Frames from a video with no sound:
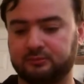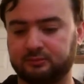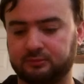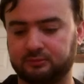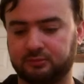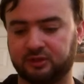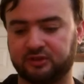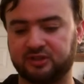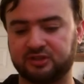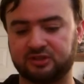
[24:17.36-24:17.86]

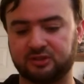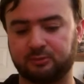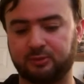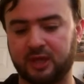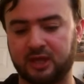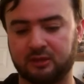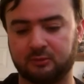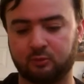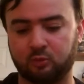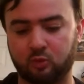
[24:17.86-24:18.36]

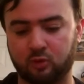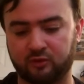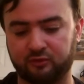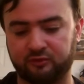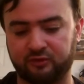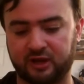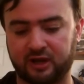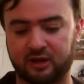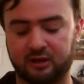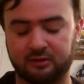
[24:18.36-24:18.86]
participate in
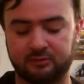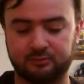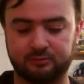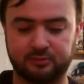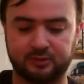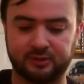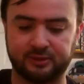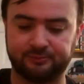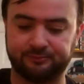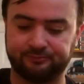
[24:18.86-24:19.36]
warfare,
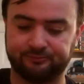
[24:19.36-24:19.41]
but